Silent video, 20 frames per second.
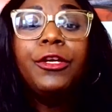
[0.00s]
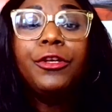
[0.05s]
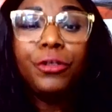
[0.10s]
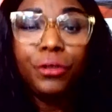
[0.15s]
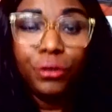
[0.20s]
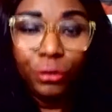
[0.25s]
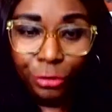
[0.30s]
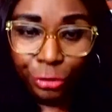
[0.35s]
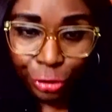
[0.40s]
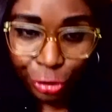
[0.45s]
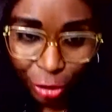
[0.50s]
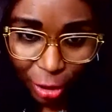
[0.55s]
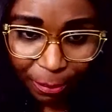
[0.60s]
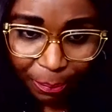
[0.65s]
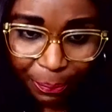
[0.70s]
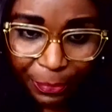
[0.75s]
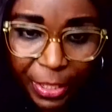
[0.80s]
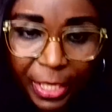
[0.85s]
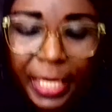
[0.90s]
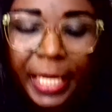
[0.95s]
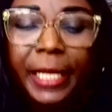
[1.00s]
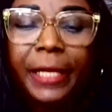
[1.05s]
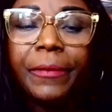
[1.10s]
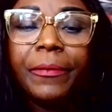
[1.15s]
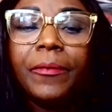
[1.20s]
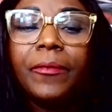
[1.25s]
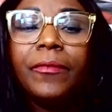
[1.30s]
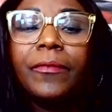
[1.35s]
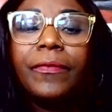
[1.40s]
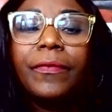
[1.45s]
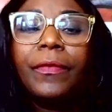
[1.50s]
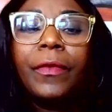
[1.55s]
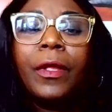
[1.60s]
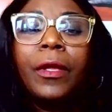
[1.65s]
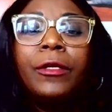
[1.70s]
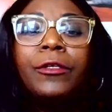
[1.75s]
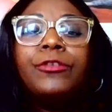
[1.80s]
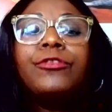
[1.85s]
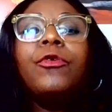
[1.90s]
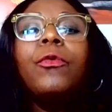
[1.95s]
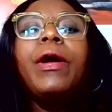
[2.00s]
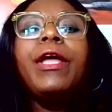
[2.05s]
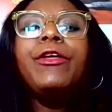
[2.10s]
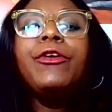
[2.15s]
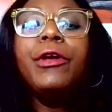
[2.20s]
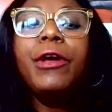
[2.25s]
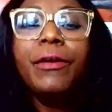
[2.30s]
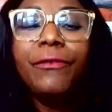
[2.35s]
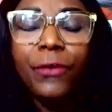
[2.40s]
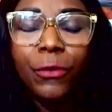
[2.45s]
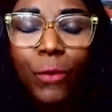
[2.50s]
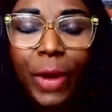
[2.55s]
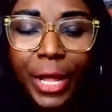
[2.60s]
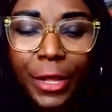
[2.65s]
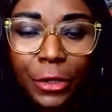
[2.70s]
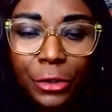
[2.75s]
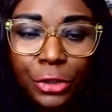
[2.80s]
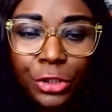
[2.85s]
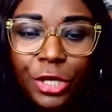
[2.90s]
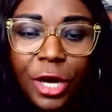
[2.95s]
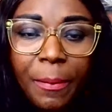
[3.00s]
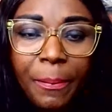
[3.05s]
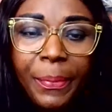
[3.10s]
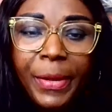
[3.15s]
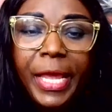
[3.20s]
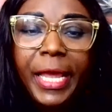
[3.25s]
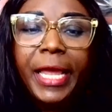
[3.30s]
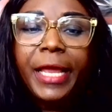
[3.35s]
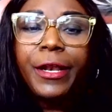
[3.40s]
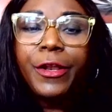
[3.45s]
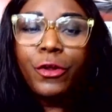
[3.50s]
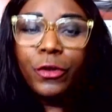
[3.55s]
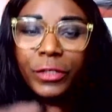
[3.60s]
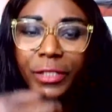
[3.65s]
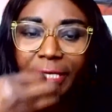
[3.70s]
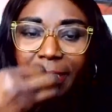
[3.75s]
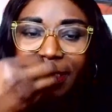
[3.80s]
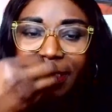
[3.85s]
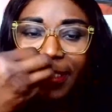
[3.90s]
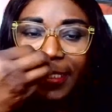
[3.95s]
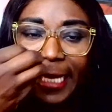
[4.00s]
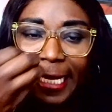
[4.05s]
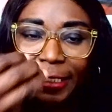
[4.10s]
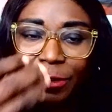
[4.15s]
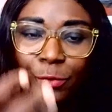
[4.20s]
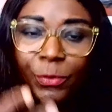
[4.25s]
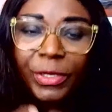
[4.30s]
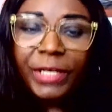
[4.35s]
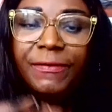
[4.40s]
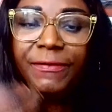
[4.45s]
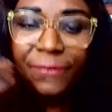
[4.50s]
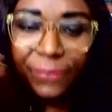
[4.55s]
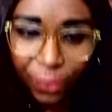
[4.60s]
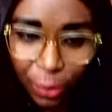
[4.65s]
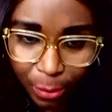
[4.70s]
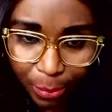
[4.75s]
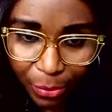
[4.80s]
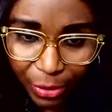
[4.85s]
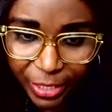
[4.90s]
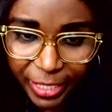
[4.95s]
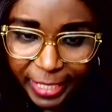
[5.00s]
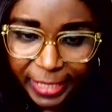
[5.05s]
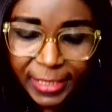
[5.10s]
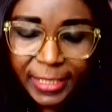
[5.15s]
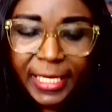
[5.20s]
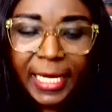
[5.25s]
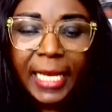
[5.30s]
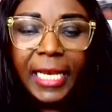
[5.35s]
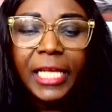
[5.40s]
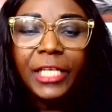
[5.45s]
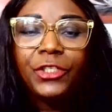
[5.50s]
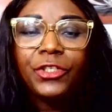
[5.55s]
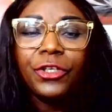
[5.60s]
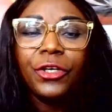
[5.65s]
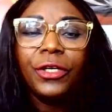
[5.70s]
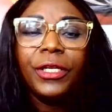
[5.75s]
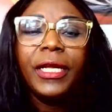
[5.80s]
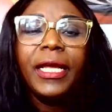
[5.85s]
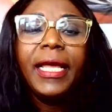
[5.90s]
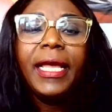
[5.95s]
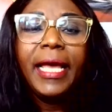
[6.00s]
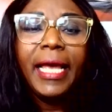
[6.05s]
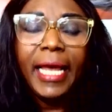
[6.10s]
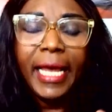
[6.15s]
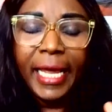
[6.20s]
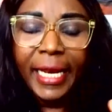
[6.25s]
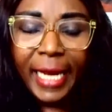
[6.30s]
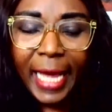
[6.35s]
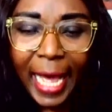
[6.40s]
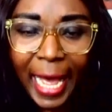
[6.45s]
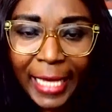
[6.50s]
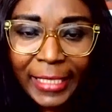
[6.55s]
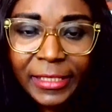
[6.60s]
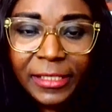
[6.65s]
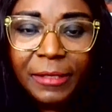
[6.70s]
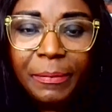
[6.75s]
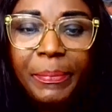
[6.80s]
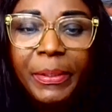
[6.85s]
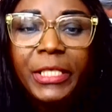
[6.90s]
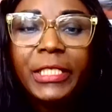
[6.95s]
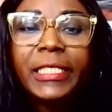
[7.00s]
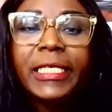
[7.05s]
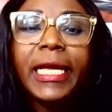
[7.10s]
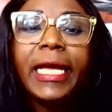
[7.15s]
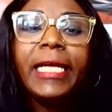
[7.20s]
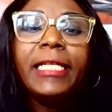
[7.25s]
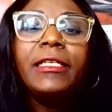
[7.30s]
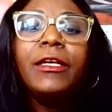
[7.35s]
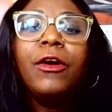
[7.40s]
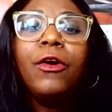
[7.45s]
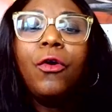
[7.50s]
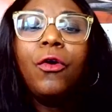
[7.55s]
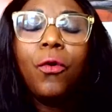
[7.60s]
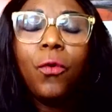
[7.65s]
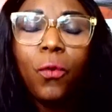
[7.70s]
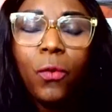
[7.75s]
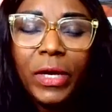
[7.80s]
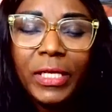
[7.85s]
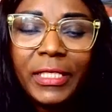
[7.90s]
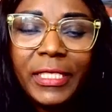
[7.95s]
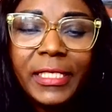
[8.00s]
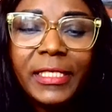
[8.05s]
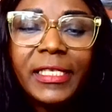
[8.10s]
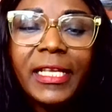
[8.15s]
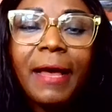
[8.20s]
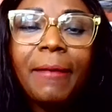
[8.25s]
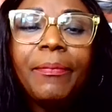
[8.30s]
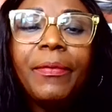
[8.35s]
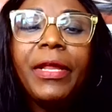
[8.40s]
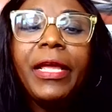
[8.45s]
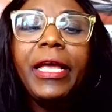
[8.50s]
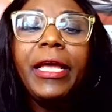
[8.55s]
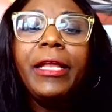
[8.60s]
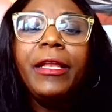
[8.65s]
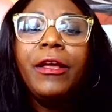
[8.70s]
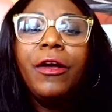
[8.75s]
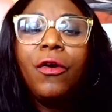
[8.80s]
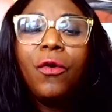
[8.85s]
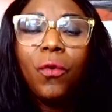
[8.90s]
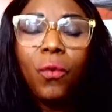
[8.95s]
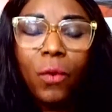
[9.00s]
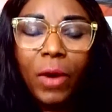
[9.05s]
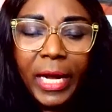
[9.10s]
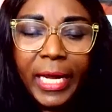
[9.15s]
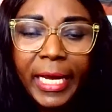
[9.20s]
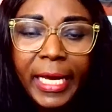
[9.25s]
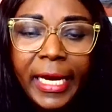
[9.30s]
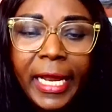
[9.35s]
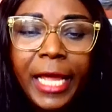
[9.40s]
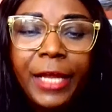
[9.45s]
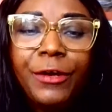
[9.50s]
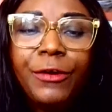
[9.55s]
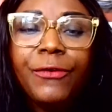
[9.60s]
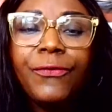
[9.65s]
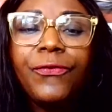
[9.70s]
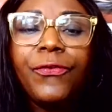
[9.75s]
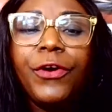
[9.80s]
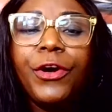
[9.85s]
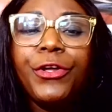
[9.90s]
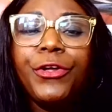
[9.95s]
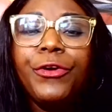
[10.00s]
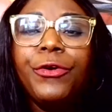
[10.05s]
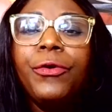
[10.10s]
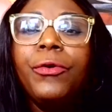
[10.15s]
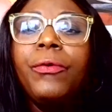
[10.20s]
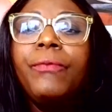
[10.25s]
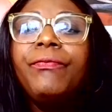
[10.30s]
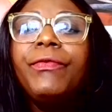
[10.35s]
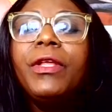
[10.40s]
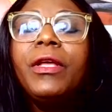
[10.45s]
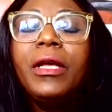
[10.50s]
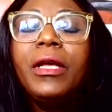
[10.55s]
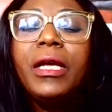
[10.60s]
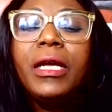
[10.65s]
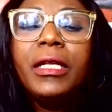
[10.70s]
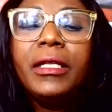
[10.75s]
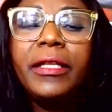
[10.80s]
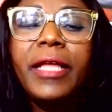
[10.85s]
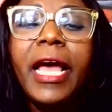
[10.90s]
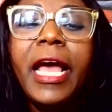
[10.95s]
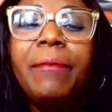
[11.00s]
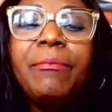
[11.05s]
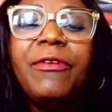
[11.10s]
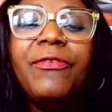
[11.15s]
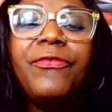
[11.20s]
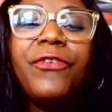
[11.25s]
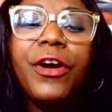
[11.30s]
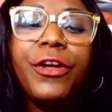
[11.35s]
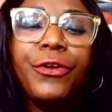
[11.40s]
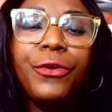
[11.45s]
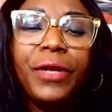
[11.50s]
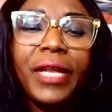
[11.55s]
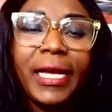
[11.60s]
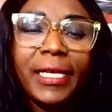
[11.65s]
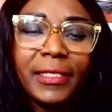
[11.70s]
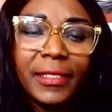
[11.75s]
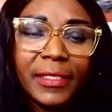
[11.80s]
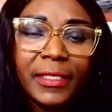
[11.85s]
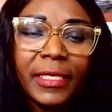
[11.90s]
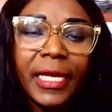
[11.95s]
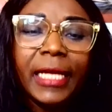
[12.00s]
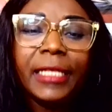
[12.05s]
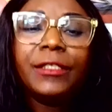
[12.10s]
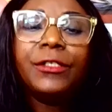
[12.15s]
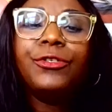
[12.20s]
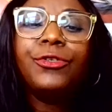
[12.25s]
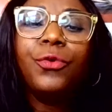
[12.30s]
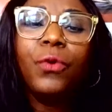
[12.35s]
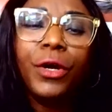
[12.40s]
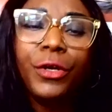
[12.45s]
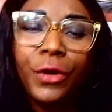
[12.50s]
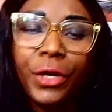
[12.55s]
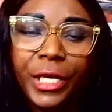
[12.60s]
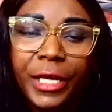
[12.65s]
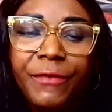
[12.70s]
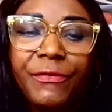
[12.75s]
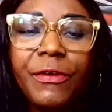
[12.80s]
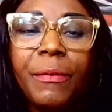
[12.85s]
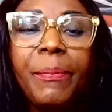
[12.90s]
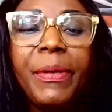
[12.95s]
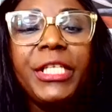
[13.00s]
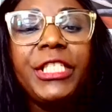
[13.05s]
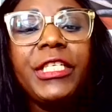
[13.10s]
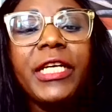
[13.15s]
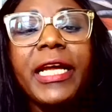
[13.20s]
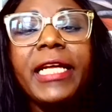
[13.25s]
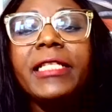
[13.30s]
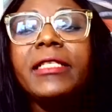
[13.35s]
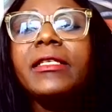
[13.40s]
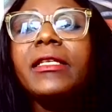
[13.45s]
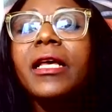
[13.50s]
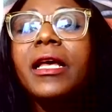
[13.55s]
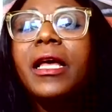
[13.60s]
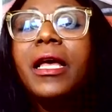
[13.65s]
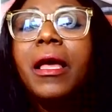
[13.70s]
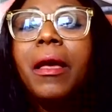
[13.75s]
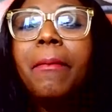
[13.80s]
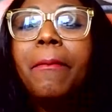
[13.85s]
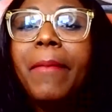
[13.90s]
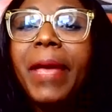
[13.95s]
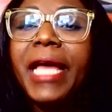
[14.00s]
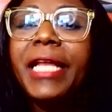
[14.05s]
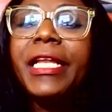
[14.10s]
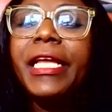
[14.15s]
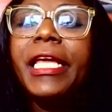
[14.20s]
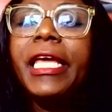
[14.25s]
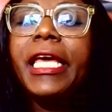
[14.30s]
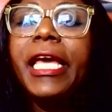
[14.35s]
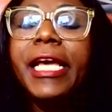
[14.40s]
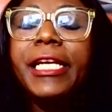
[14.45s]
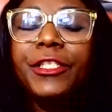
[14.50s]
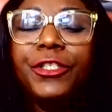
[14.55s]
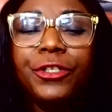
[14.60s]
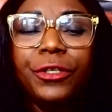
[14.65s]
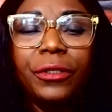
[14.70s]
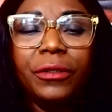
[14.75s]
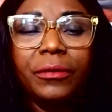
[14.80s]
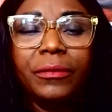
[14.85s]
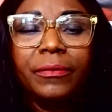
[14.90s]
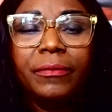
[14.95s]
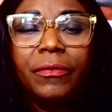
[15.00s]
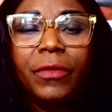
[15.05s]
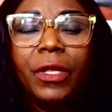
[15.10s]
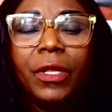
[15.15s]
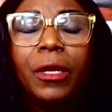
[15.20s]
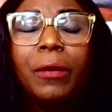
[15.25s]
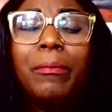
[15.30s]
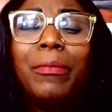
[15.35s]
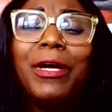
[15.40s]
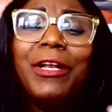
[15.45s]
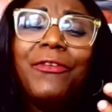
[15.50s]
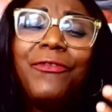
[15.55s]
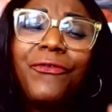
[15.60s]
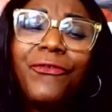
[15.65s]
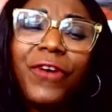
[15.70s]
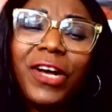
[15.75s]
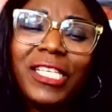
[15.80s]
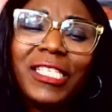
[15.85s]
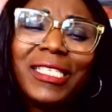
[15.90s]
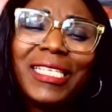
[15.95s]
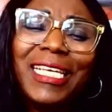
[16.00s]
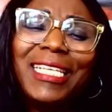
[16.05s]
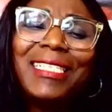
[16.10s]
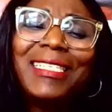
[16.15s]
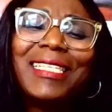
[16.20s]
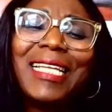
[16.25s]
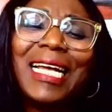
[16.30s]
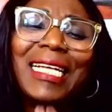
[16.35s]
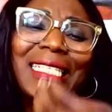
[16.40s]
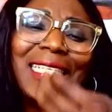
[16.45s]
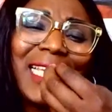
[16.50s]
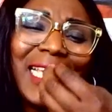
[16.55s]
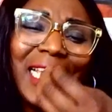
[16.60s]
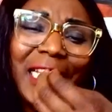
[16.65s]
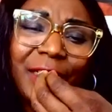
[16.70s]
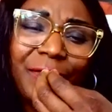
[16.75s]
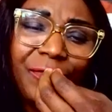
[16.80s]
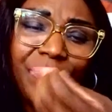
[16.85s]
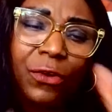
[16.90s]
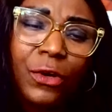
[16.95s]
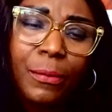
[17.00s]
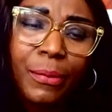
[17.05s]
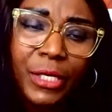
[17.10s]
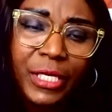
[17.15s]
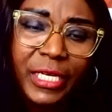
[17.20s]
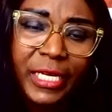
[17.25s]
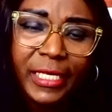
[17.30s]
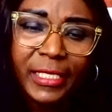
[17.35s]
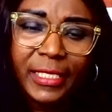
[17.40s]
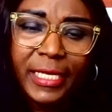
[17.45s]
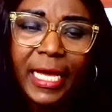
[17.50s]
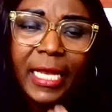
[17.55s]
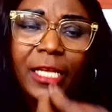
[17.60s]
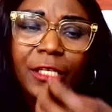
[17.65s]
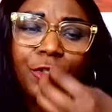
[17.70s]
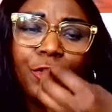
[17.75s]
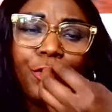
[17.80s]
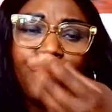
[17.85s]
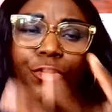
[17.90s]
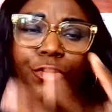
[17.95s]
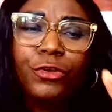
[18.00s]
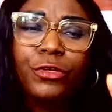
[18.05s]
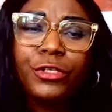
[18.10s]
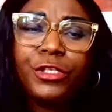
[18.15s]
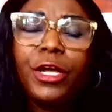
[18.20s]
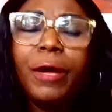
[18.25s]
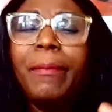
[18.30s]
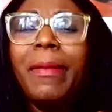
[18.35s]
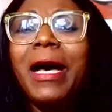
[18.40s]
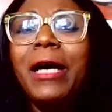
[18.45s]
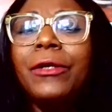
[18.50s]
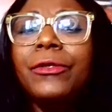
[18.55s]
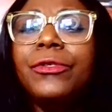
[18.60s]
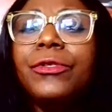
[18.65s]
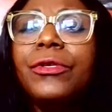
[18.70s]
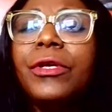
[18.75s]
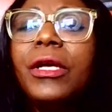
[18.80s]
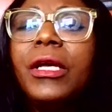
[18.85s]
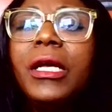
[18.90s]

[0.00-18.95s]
You jump in. So even when you jump in, you still start with verbal de-escalation and ask the patient what is happening, what can I do for you? Then before you now start, you want to give the patient medication. But the first instant is verbal de-escalation. Use your mouth.